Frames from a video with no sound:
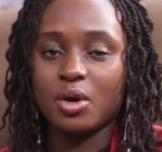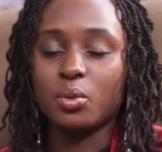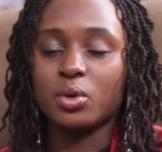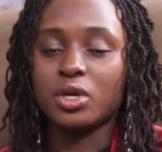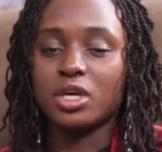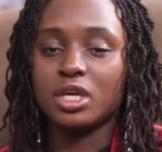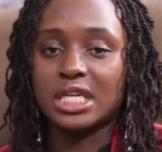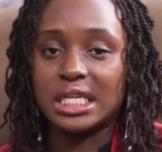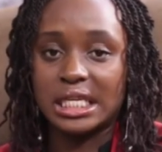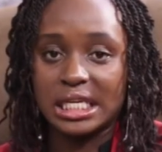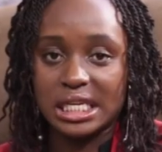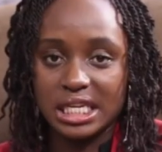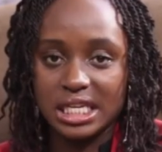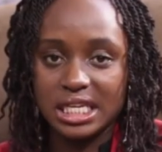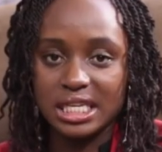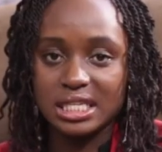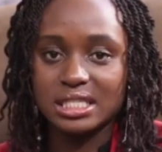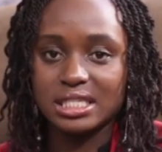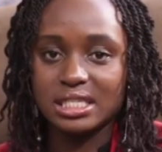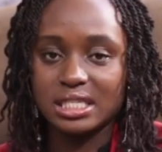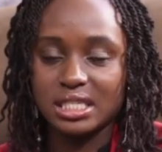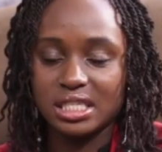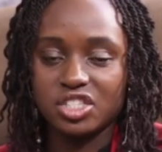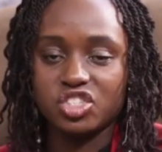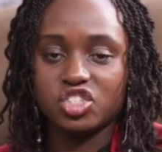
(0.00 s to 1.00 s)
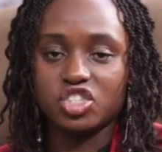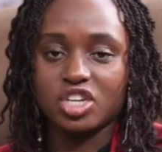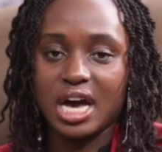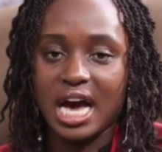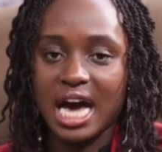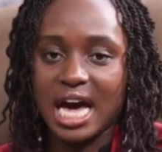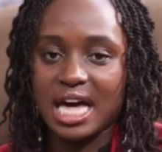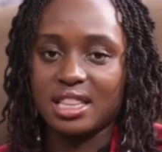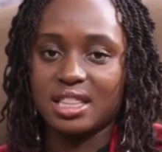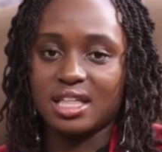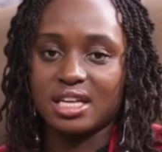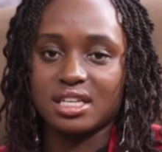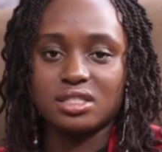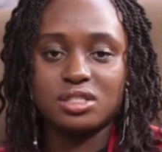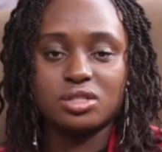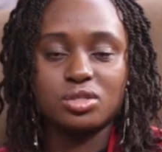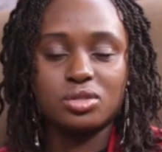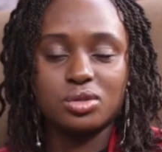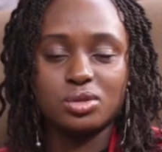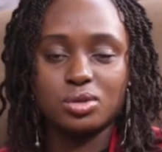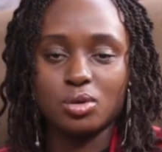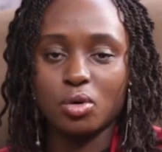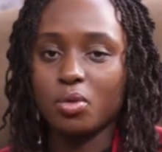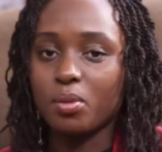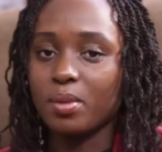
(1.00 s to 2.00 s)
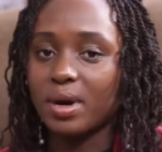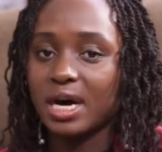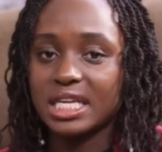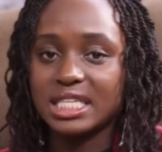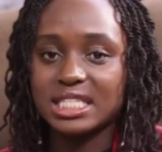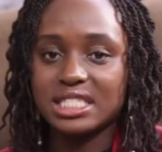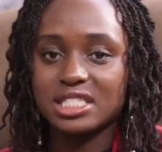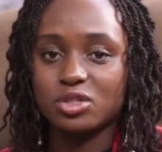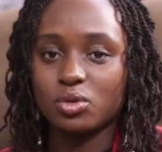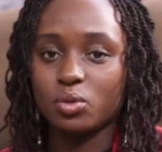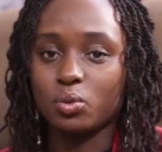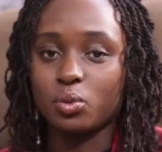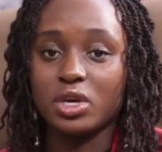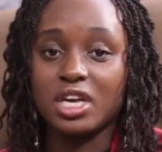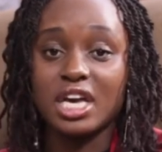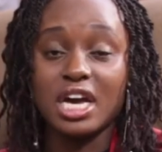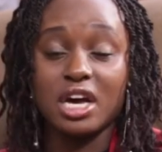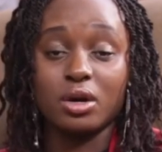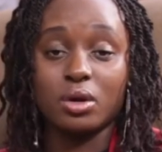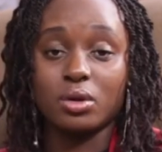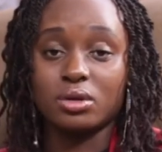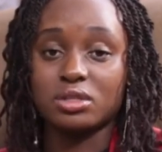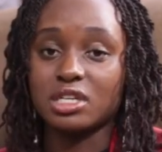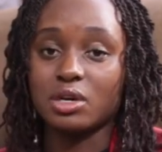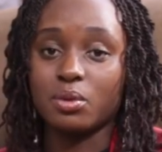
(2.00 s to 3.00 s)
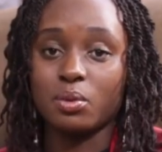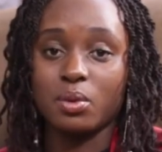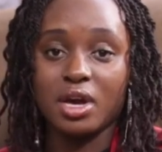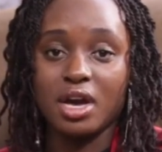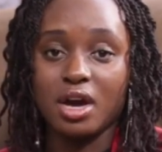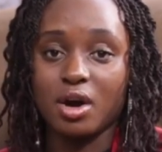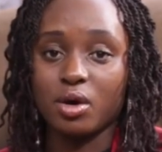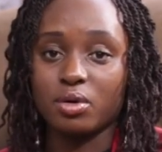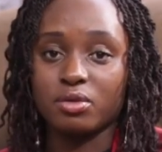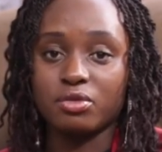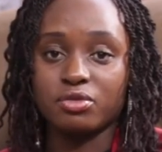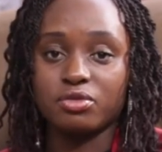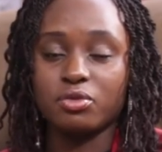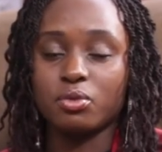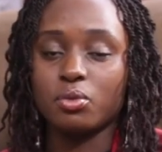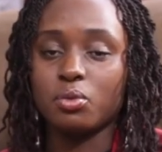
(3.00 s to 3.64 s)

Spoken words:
We need each other so much we are not aware of.